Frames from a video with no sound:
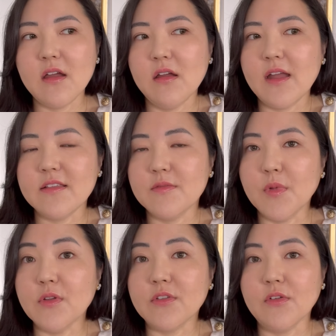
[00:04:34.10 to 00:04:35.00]
is
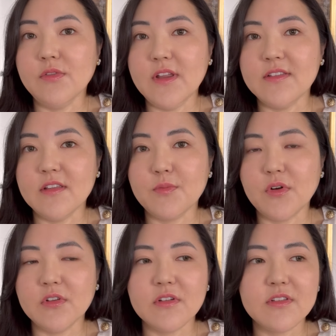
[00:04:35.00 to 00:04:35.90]
most of Lisa's
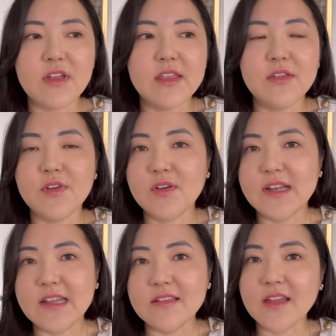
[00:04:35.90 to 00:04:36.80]
products, at the very
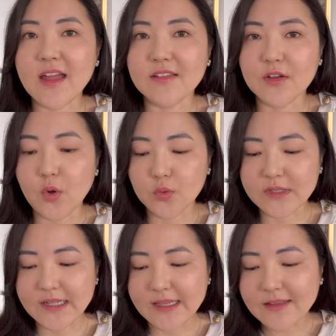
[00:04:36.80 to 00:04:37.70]
least it has a gold
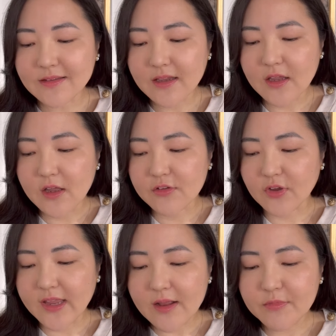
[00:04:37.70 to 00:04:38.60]
lid. So
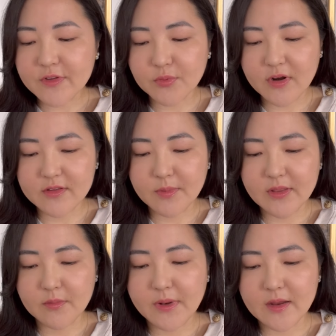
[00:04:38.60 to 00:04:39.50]
I am surprised
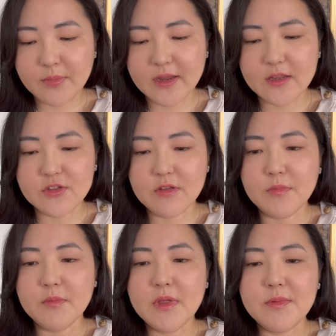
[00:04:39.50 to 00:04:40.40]
about the black packaging,
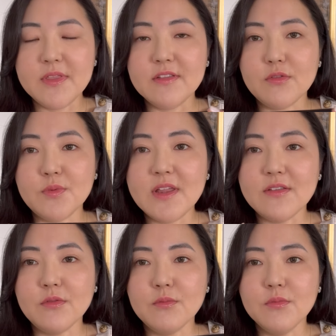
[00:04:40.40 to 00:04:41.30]
but maybe there's a
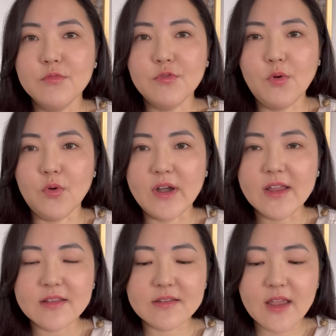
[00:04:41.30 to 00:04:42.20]
reason for it.